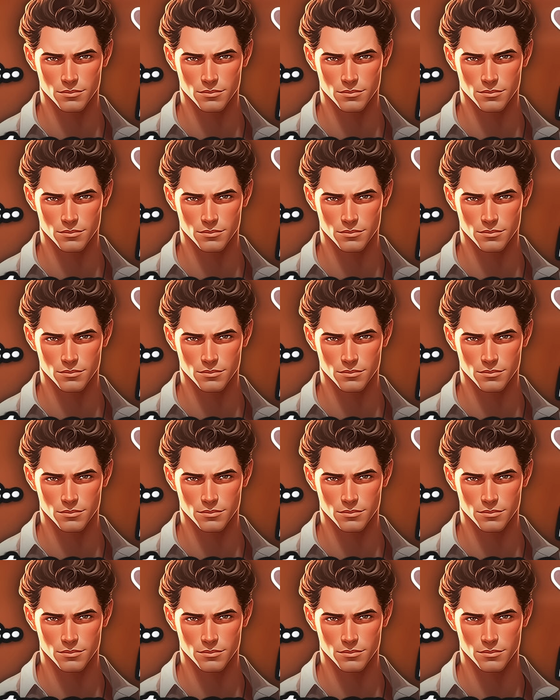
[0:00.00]

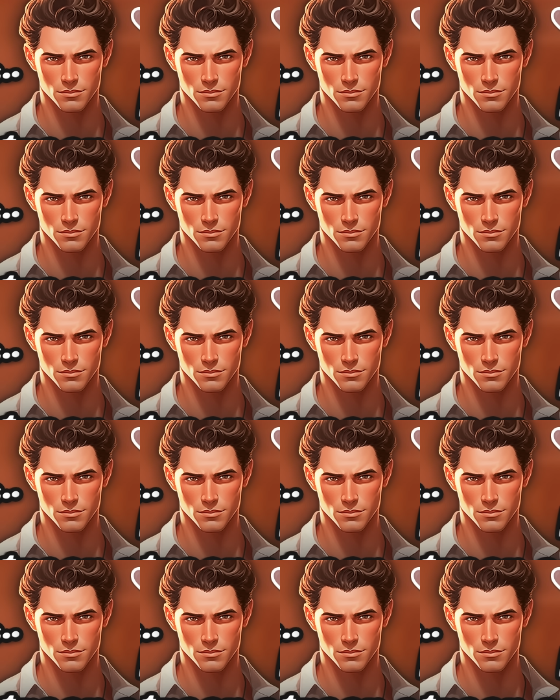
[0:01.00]
Nothing is said.